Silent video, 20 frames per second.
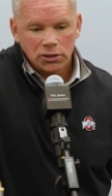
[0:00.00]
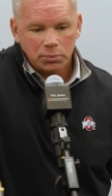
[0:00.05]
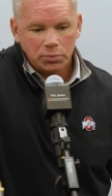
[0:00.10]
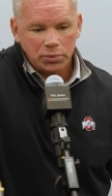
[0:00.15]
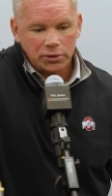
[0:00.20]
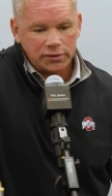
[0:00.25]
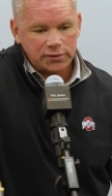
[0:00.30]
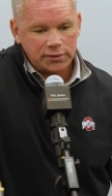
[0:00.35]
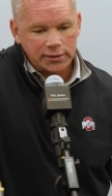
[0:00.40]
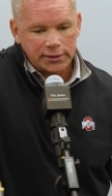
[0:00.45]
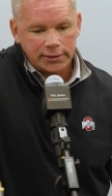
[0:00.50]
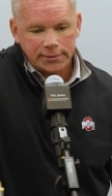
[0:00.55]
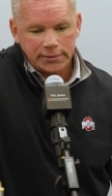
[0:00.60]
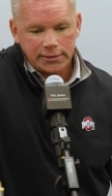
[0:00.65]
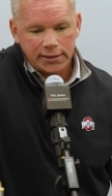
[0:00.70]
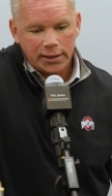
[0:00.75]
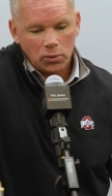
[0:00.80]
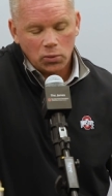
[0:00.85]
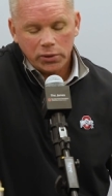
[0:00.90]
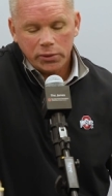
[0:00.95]
But, uh,
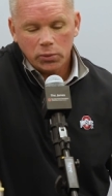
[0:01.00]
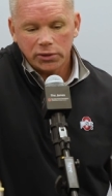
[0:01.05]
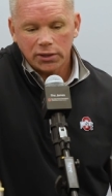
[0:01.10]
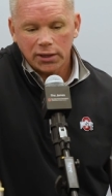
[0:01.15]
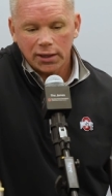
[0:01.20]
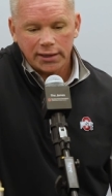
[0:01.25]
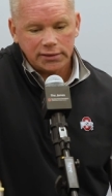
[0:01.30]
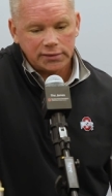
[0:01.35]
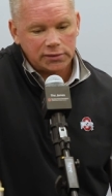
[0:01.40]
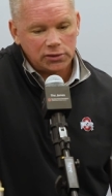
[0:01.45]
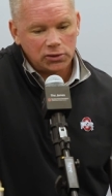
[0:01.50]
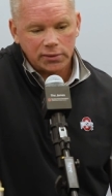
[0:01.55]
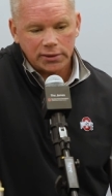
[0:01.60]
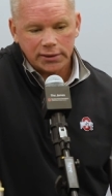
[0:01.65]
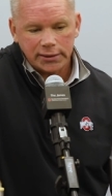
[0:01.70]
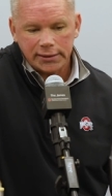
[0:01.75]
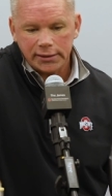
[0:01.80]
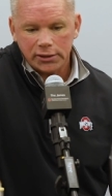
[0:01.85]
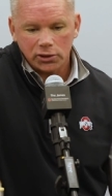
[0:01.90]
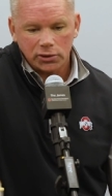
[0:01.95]
yeah, we would like to,
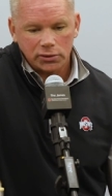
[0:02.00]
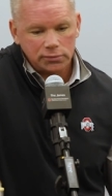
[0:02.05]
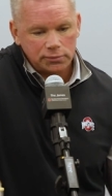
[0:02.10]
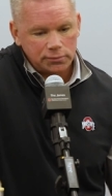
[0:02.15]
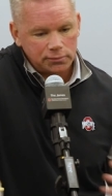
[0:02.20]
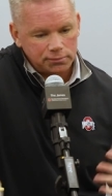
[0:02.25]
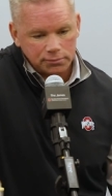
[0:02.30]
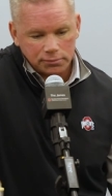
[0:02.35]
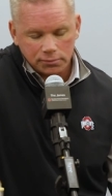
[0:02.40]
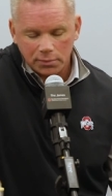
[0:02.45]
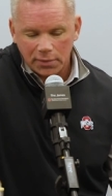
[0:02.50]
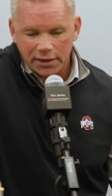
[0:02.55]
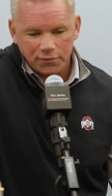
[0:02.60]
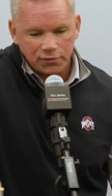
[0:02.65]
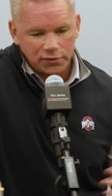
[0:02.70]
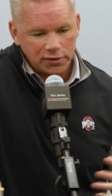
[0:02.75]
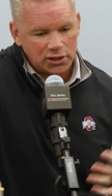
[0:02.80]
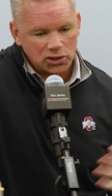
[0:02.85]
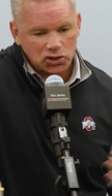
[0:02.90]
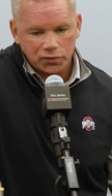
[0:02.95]
uh, you know, my
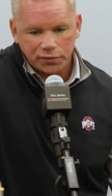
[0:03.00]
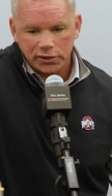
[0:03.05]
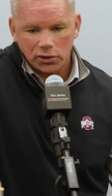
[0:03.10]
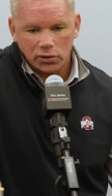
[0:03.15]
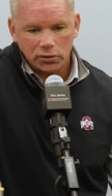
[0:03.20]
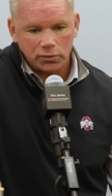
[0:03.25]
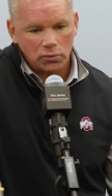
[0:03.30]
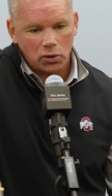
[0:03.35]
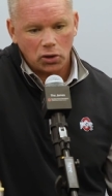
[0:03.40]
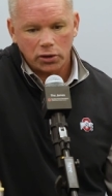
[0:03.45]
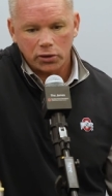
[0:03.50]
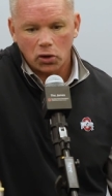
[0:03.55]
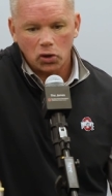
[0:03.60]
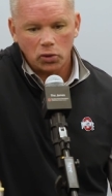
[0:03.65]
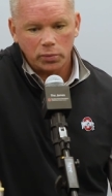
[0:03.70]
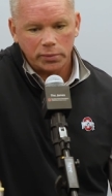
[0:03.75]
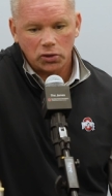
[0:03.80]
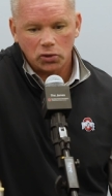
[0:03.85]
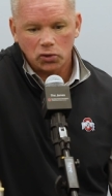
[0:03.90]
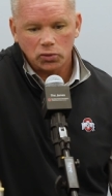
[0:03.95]
philosophy on, on
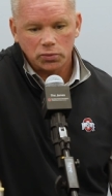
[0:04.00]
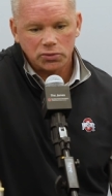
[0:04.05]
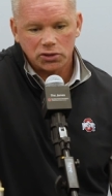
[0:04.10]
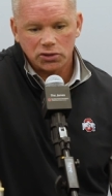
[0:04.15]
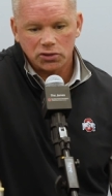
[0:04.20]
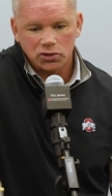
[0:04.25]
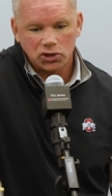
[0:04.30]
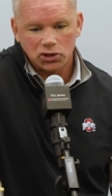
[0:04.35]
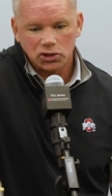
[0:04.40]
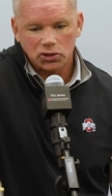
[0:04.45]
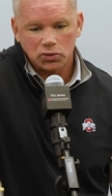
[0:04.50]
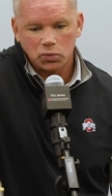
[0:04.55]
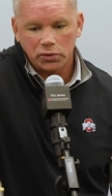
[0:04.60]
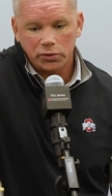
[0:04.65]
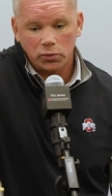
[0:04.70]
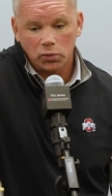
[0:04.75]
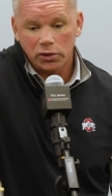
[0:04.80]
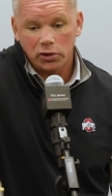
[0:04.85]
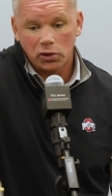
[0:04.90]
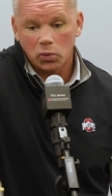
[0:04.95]
home and homes is just we
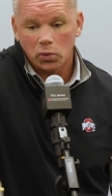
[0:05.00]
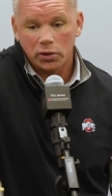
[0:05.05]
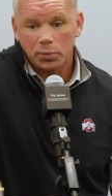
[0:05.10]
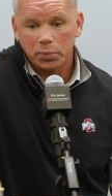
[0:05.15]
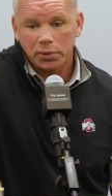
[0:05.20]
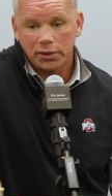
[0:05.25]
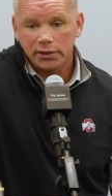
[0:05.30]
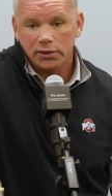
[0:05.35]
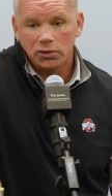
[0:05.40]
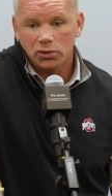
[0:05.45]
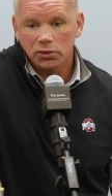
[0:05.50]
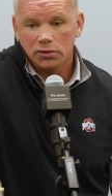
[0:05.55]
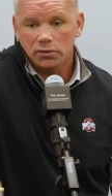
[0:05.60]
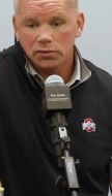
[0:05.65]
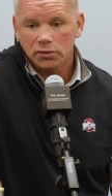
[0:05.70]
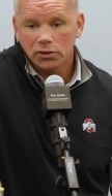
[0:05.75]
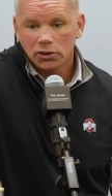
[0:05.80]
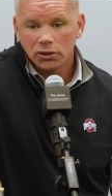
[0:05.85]
really want to play good